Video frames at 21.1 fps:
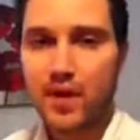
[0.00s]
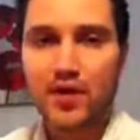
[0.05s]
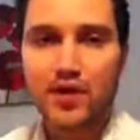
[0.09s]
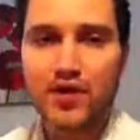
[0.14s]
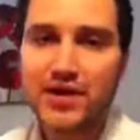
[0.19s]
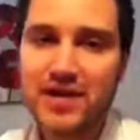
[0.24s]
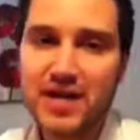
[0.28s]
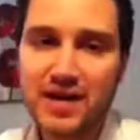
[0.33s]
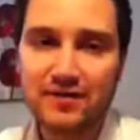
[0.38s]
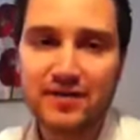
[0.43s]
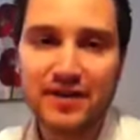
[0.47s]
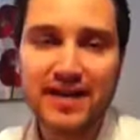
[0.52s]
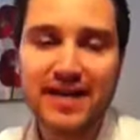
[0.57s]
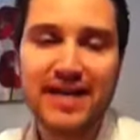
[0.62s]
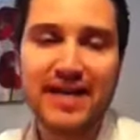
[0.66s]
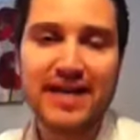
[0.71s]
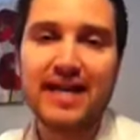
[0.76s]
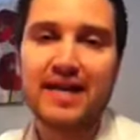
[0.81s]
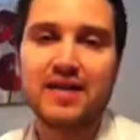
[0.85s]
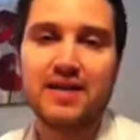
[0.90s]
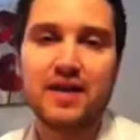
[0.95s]
you're never going
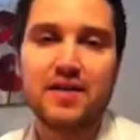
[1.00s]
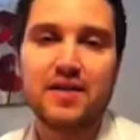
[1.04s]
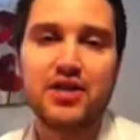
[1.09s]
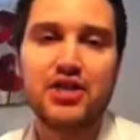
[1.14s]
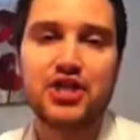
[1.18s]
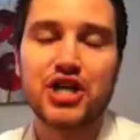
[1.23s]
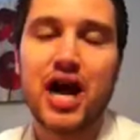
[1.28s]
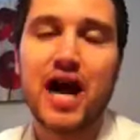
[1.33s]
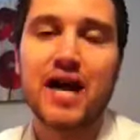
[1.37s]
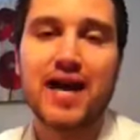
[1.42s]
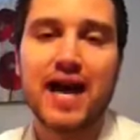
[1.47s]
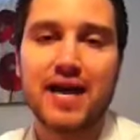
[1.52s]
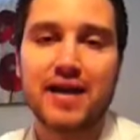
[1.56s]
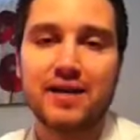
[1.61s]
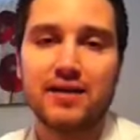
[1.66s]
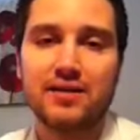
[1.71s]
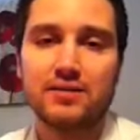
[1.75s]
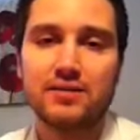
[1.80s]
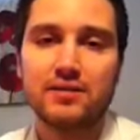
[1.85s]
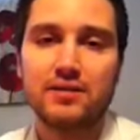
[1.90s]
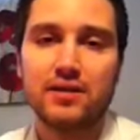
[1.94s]
to get another shot at
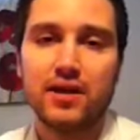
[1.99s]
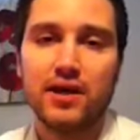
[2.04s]
it.